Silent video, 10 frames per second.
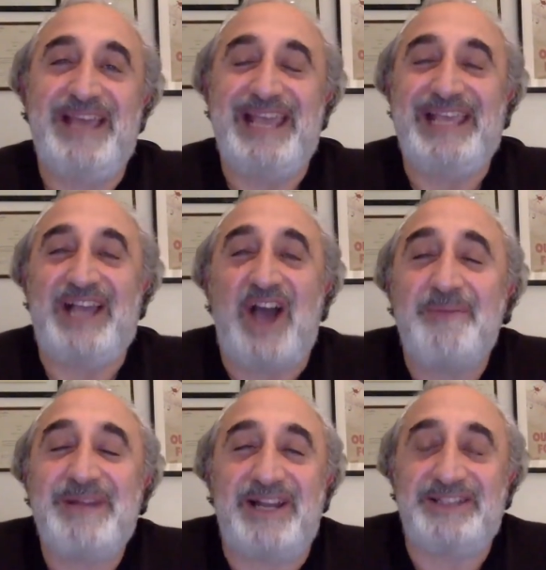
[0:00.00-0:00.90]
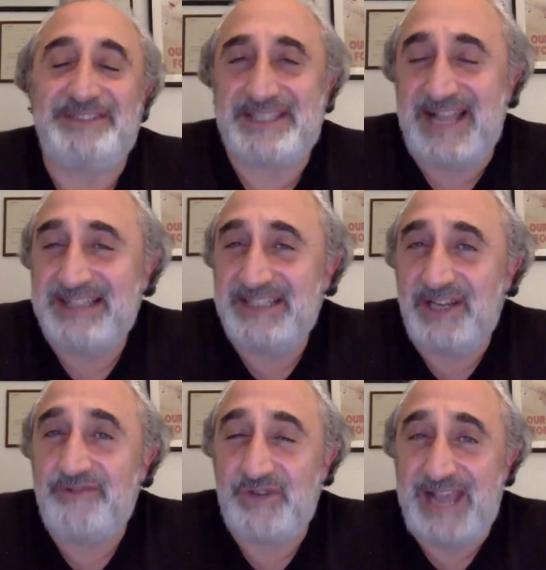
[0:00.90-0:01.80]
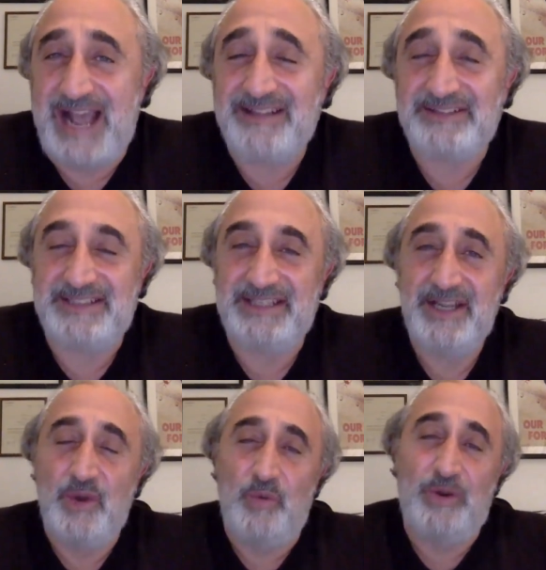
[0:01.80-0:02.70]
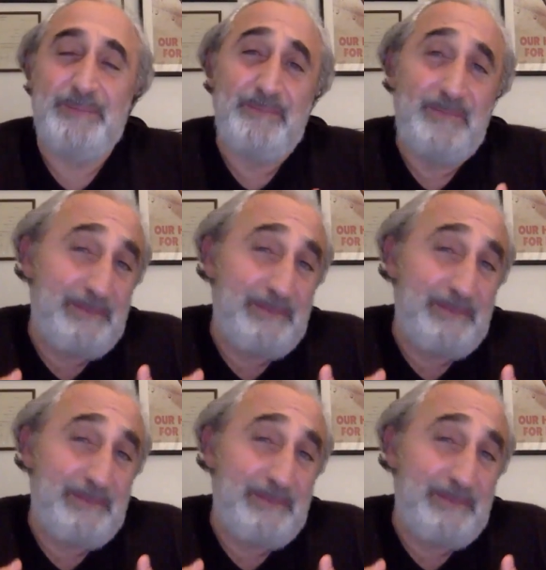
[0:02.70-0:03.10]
a common understanding of reality where